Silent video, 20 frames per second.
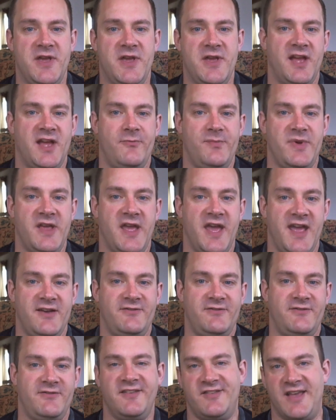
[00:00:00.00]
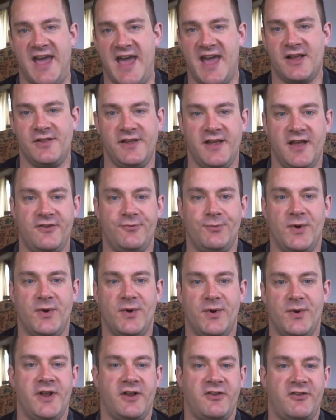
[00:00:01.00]
have behaved exactly as
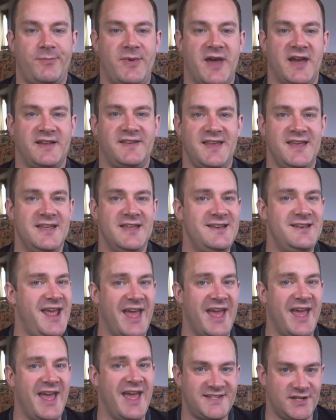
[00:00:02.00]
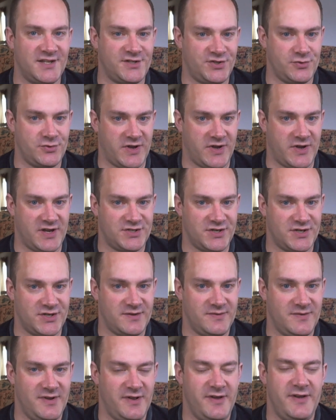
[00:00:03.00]
one would expect in any
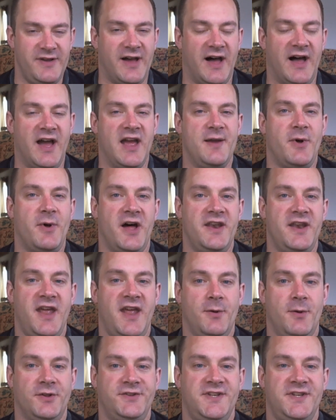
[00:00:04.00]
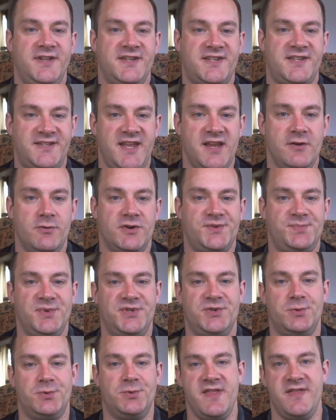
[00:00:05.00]
situation, I am unable to distinguish
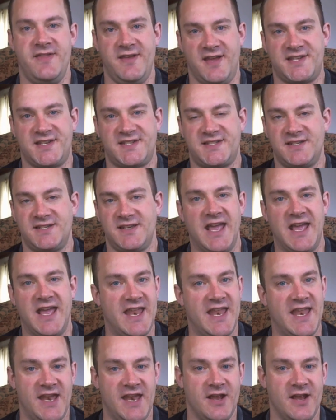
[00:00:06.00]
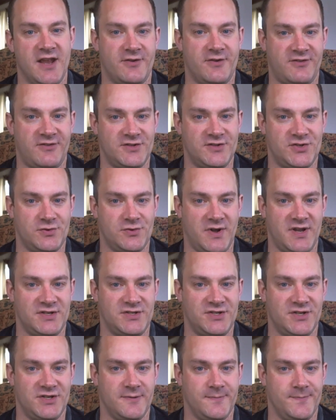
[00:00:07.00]
between this and any other
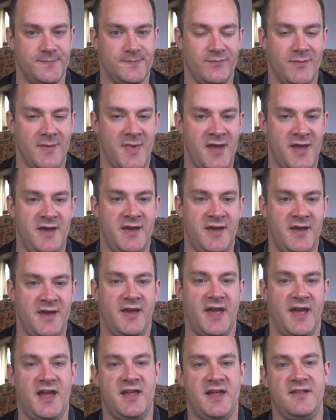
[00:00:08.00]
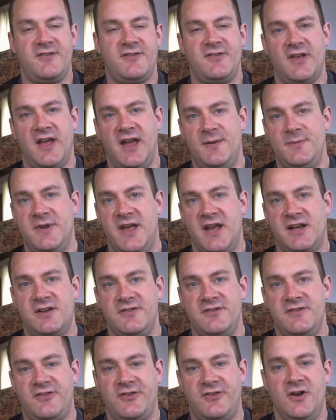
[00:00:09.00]
situation. Hence, I am not
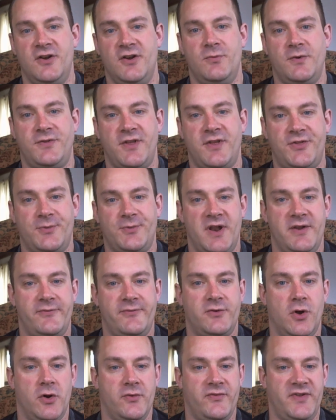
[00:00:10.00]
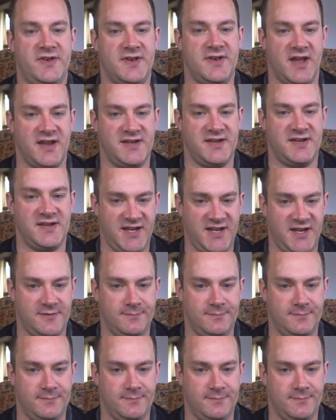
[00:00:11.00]
concerned with the threat of COVID-19.